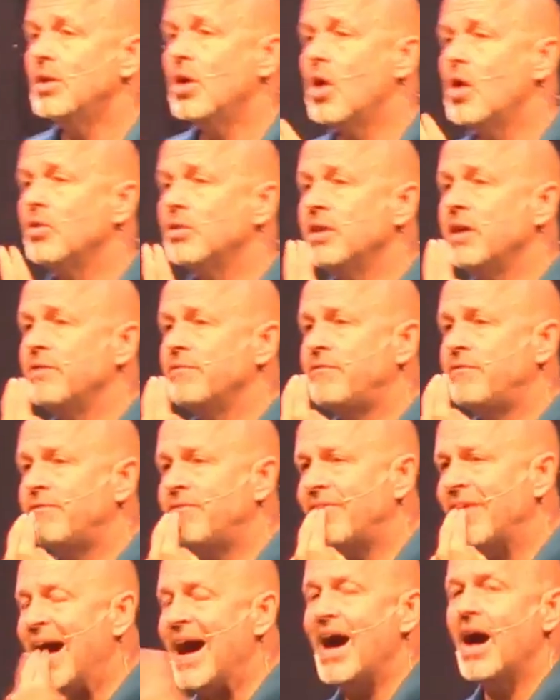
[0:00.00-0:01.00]
Don't let
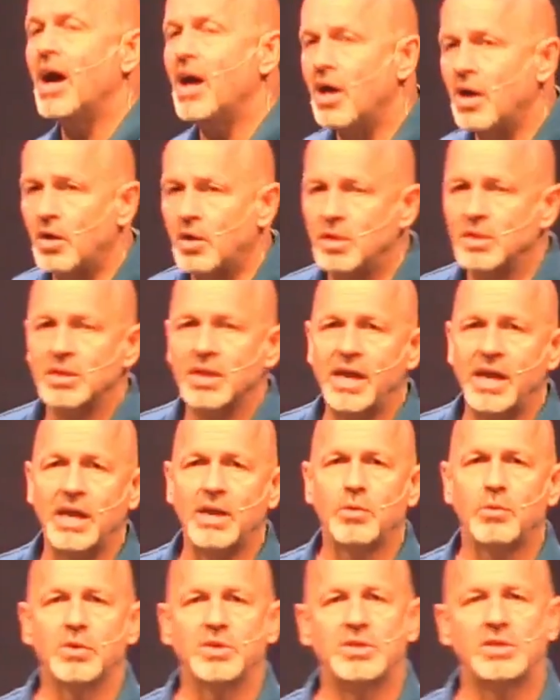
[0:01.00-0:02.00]
foul
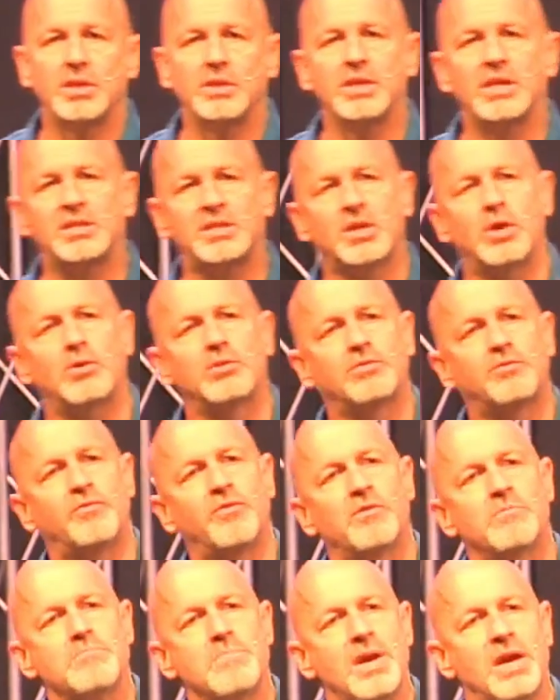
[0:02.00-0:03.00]
language. This goes
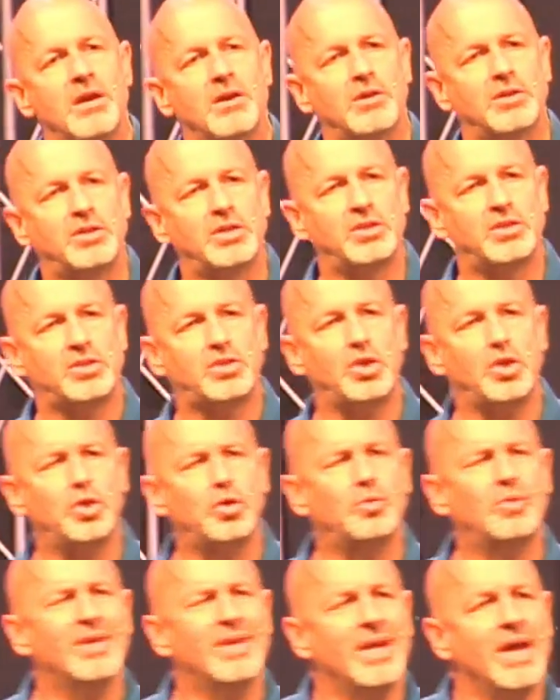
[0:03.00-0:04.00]
for marriages
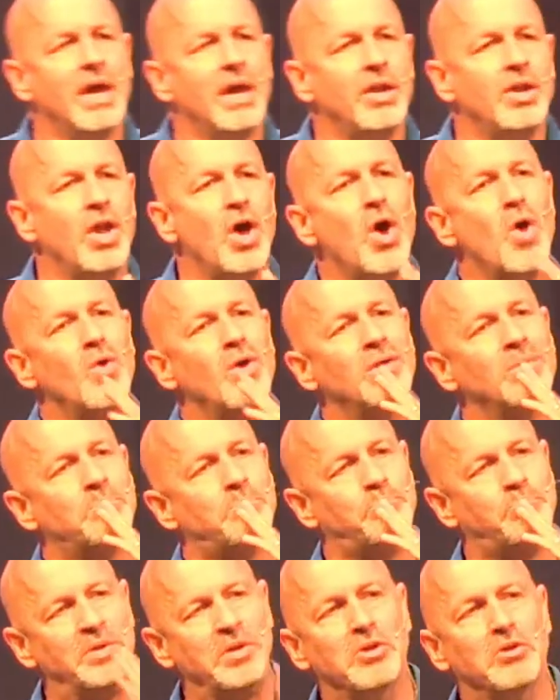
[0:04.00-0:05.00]
too. No
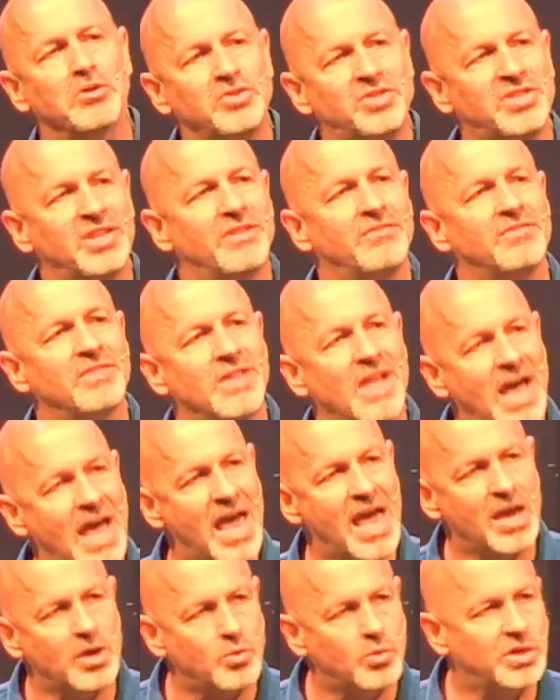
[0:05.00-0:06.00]
abusive
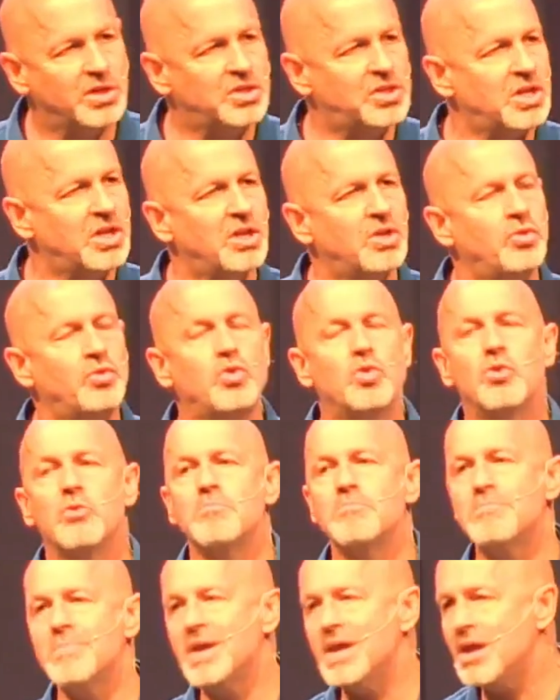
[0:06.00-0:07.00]
language in
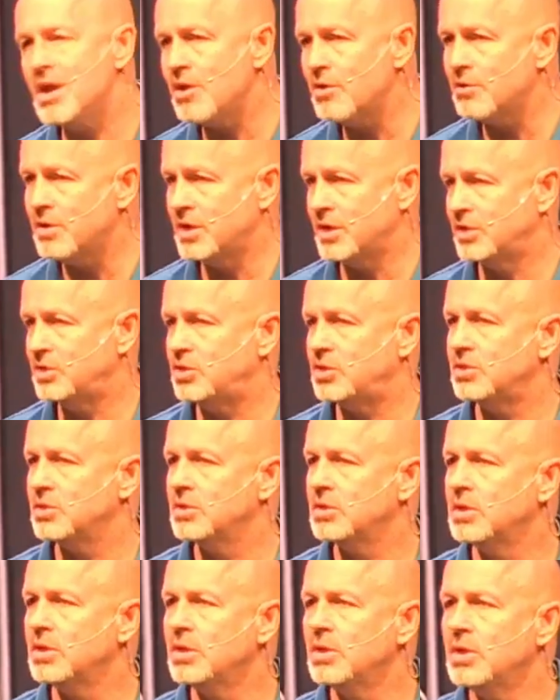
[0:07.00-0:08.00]
your
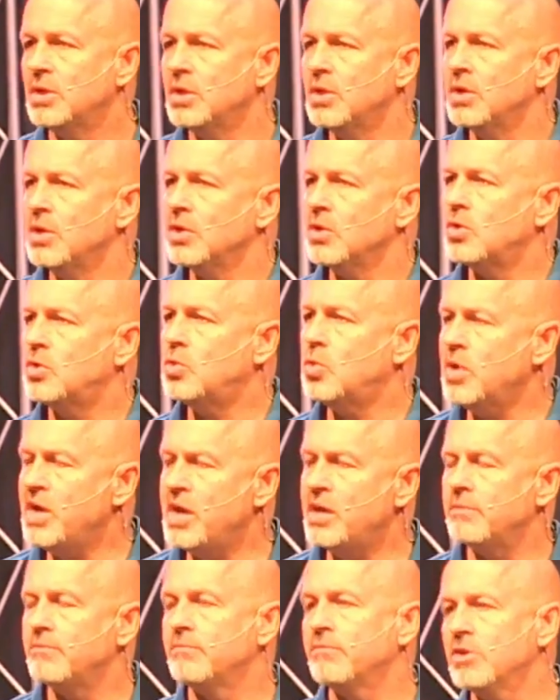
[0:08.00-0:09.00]
marriage.
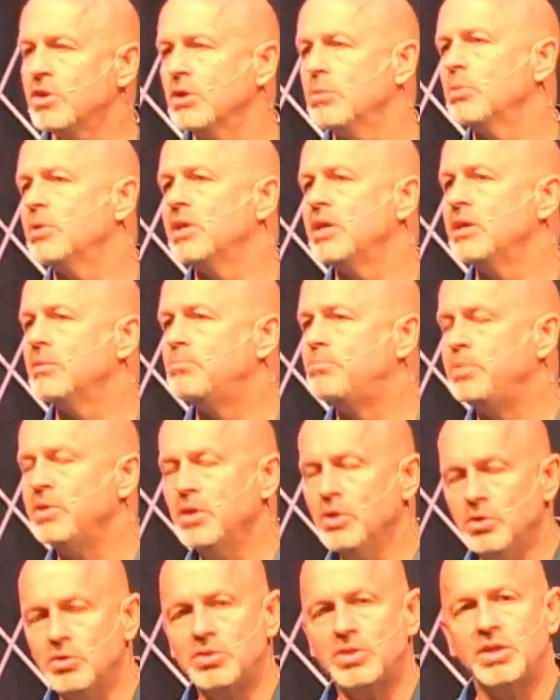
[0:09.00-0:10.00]
Quit verbally
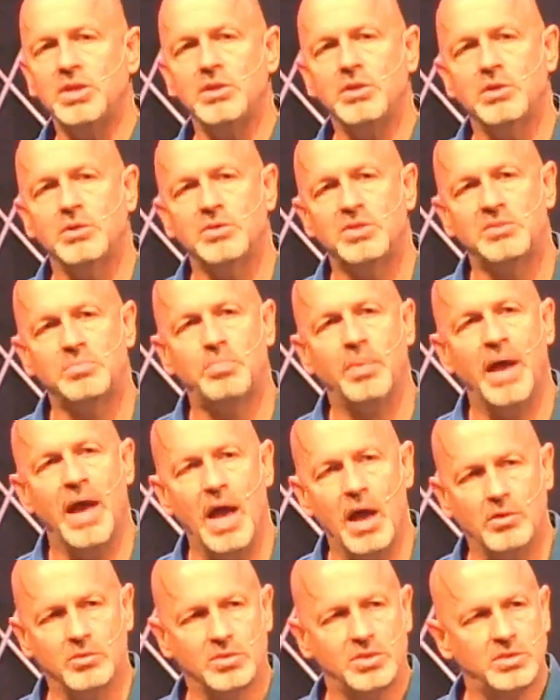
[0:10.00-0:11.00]
abusing your
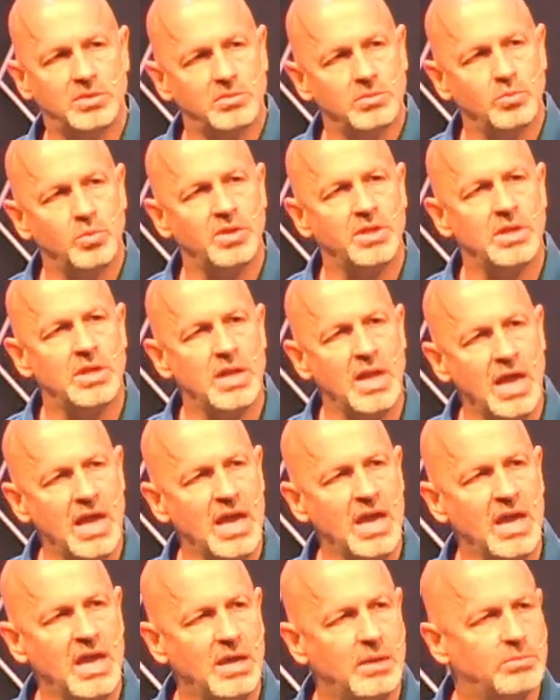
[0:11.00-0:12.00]
spouse with
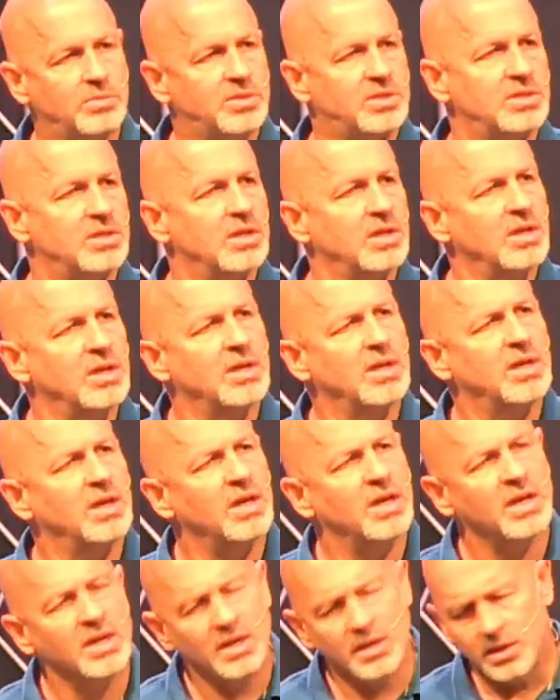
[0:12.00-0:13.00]
names,
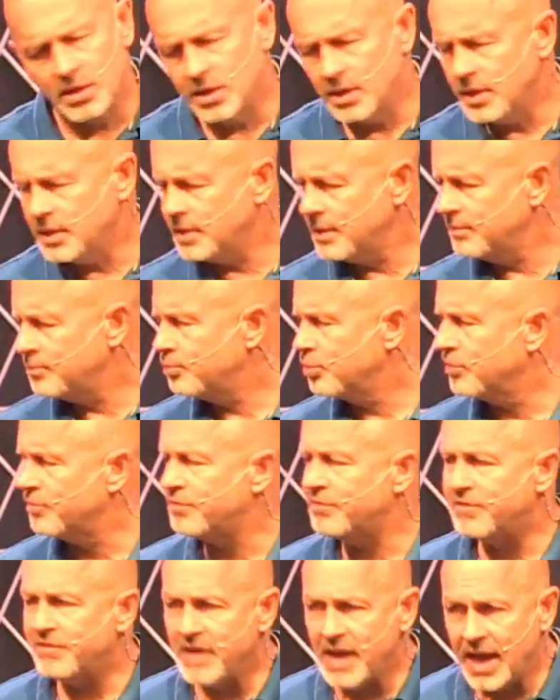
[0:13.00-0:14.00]

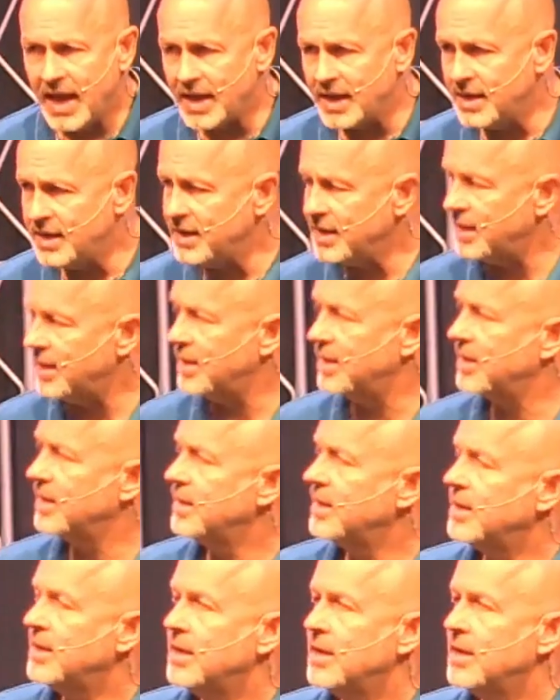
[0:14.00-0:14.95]
profanity.